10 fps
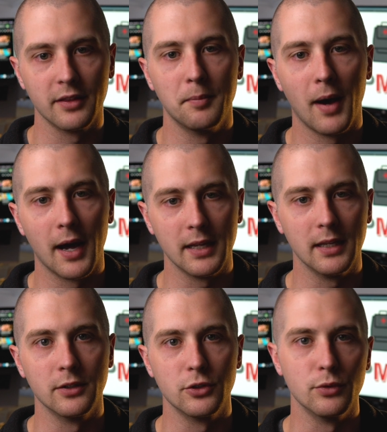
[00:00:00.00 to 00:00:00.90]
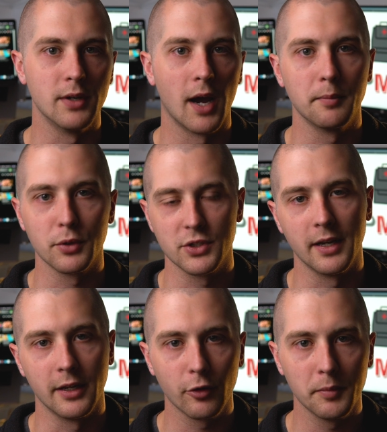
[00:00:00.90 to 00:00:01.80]
the body into
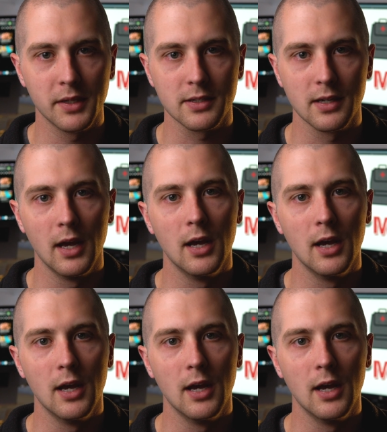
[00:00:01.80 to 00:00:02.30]
9% increments.